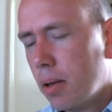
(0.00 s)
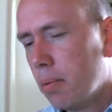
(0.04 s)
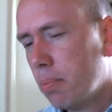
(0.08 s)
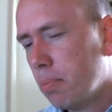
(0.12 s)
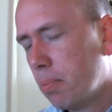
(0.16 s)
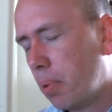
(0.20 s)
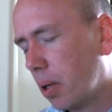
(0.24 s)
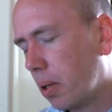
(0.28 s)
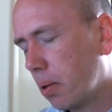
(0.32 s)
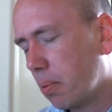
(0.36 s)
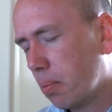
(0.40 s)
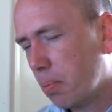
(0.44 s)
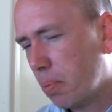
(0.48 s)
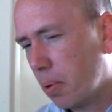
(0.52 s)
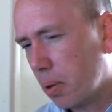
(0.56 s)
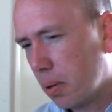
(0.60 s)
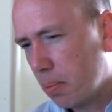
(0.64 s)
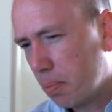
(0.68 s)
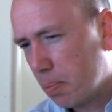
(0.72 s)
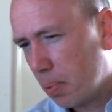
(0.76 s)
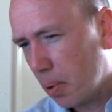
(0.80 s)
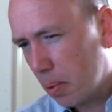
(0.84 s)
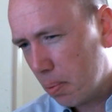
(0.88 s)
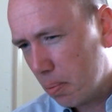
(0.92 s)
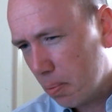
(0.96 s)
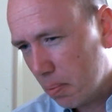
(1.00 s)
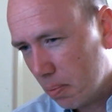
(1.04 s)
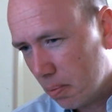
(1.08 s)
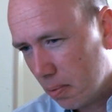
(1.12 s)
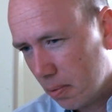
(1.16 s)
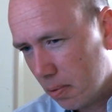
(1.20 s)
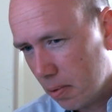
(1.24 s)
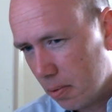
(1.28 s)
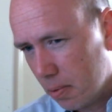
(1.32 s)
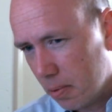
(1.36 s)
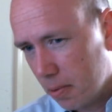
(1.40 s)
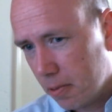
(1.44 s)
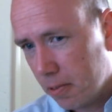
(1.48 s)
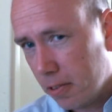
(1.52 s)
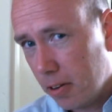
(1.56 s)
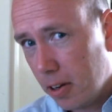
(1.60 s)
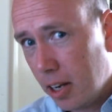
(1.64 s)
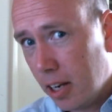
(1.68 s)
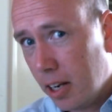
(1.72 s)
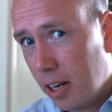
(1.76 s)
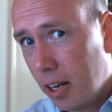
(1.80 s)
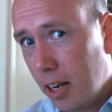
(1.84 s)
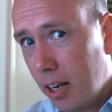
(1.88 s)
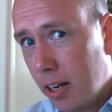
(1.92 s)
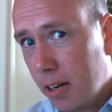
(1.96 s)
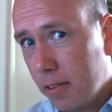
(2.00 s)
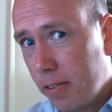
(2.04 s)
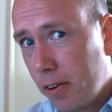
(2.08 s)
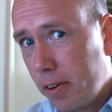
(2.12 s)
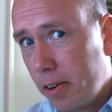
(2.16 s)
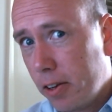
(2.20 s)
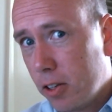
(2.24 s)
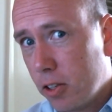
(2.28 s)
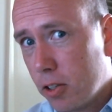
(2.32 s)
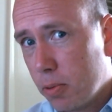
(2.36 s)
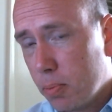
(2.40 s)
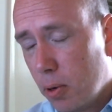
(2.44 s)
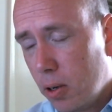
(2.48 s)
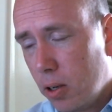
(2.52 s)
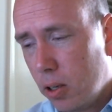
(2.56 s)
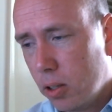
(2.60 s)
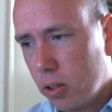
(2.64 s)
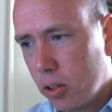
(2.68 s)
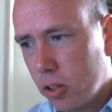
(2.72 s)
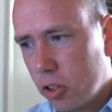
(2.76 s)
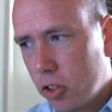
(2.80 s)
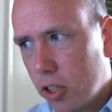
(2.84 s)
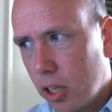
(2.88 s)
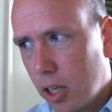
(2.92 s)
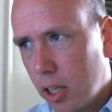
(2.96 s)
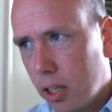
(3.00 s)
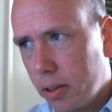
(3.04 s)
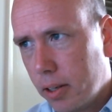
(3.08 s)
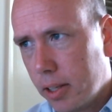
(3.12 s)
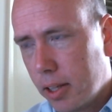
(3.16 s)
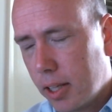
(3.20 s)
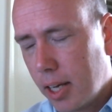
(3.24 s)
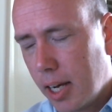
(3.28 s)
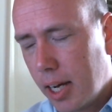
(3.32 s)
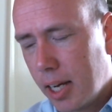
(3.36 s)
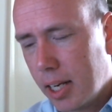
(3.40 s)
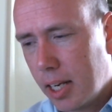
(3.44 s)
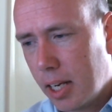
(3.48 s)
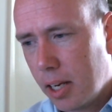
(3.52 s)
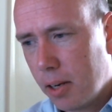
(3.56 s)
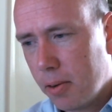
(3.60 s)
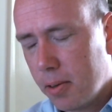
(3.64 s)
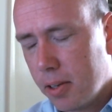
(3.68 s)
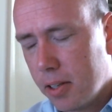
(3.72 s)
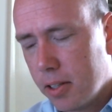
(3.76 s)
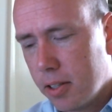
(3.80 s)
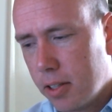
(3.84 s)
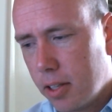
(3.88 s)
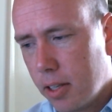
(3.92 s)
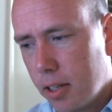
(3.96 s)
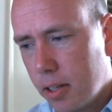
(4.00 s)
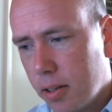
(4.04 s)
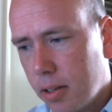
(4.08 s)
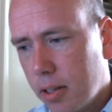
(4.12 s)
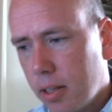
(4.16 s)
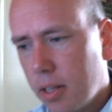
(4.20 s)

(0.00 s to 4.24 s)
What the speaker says: but in a very small nutshell, right, the idea is that,